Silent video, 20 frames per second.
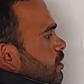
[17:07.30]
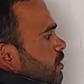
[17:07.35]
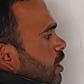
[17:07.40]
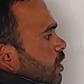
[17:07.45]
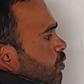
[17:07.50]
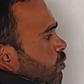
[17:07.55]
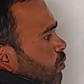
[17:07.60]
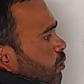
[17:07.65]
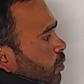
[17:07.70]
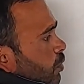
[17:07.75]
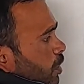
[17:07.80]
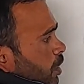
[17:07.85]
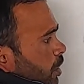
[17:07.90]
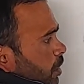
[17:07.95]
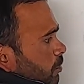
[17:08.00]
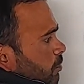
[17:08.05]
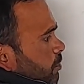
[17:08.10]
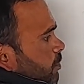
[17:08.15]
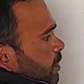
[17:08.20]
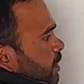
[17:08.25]
Now
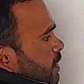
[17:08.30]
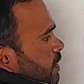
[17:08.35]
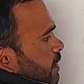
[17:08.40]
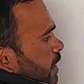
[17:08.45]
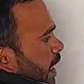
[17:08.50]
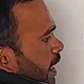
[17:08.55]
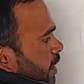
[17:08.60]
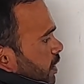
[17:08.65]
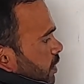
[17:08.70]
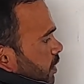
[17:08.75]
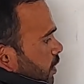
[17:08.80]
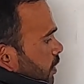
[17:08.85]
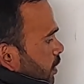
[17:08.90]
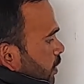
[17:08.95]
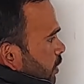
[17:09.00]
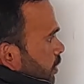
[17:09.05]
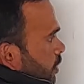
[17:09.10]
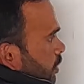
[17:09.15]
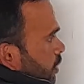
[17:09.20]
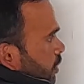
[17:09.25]
if this angle
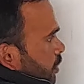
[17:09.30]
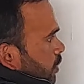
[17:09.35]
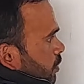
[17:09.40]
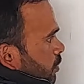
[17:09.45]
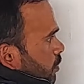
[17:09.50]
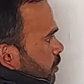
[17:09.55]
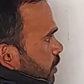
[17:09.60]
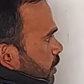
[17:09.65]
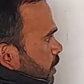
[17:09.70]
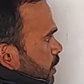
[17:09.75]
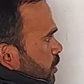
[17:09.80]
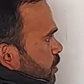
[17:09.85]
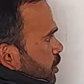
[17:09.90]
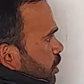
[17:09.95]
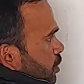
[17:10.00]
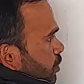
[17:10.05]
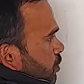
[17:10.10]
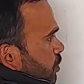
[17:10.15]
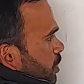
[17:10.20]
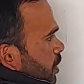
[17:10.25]
is
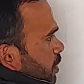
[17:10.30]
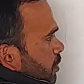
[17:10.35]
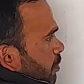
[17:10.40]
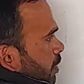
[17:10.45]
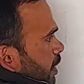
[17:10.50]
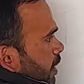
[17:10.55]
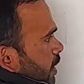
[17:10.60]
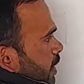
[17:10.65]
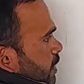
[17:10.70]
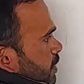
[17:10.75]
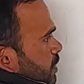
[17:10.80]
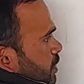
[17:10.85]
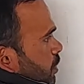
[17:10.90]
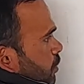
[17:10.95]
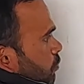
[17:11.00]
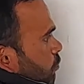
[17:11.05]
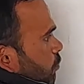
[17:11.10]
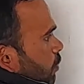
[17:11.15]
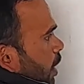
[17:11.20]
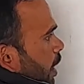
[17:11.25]
denoted by, let's say,
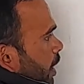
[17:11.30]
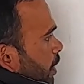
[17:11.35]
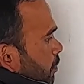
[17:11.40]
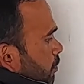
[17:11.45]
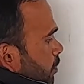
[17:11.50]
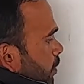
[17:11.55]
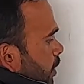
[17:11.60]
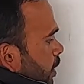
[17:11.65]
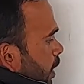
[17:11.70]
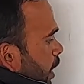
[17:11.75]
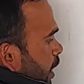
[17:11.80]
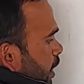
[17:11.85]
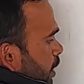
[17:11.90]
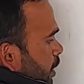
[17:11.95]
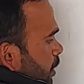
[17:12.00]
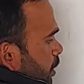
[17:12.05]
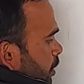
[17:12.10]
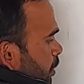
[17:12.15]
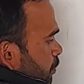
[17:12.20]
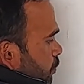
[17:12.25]
y,
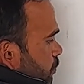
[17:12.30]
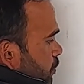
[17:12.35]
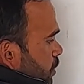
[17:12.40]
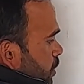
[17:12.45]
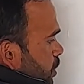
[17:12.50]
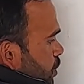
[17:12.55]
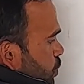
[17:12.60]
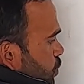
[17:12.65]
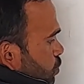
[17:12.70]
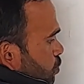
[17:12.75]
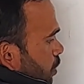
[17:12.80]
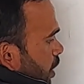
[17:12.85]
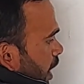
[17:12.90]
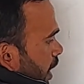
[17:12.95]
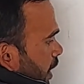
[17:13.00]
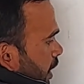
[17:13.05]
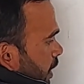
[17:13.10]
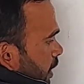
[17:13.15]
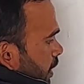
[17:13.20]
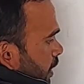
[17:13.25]
and if this
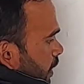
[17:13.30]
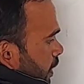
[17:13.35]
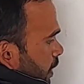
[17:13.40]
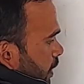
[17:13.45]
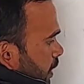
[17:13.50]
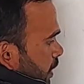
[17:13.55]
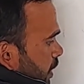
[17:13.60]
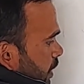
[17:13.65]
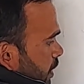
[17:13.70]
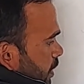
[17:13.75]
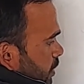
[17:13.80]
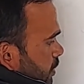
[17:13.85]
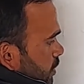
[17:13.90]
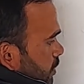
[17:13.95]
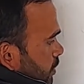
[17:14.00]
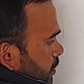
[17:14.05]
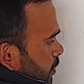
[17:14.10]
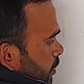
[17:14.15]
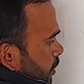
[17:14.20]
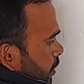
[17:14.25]
y
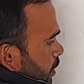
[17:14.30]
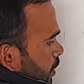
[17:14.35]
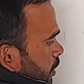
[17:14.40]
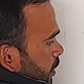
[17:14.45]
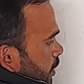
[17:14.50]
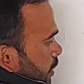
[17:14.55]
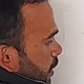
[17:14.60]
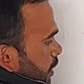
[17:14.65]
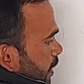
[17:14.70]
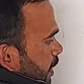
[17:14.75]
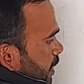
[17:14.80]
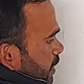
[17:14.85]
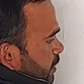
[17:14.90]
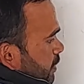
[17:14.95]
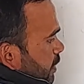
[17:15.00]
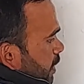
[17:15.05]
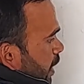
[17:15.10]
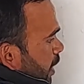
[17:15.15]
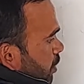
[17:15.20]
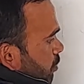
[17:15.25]
is less
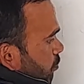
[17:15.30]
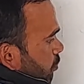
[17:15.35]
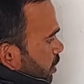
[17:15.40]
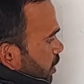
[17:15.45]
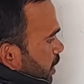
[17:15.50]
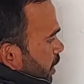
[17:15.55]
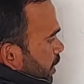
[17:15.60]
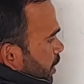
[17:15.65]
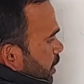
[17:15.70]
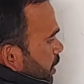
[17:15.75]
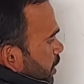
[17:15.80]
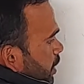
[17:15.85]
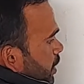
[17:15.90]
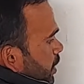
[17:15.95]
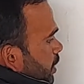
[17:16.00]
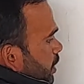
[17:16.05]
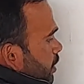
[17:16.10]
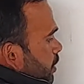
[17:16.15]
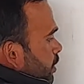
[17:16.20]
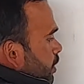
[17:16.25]
than 180
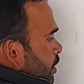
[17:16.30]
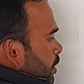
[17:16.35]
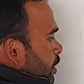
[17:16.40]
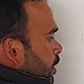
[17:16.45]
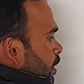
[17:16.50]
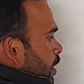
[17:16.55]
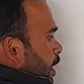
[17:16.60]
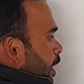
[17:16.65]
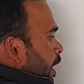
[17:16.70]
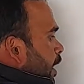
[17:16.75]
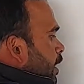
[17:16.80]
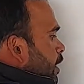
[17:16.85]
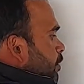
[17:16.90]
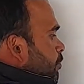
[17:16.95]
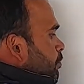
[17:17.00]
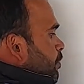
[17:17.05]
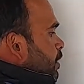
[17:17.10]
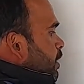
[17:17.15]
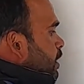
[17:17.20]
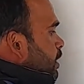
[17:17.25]
degree and
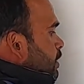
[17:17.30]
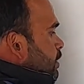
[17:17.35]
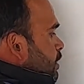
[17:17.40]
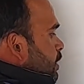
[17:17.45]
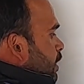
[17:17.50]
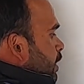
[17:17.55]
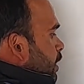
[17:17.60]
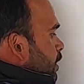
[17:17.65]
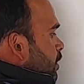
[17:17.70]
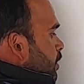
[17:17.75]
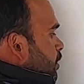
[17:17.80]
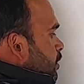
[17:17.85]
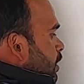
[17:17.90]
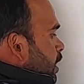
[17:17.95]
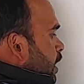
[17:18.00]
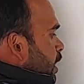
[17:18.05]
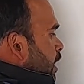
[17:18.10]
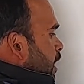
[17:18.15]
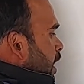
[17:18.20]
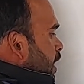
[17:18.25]
if it is greater
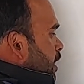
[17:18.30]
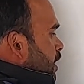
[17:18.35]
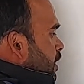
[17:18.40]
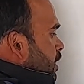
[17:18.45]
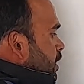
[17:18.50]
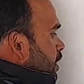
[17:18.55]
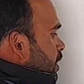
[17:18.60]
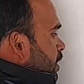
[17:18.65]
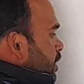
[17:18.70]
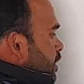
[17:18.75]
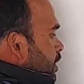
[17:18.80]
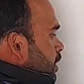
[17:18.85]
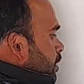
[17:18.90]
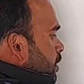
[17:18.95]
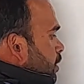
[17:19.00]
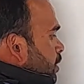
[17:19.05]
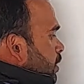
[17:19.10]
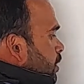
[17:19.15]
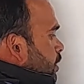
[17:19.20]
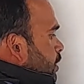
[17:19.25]
than 90 degree,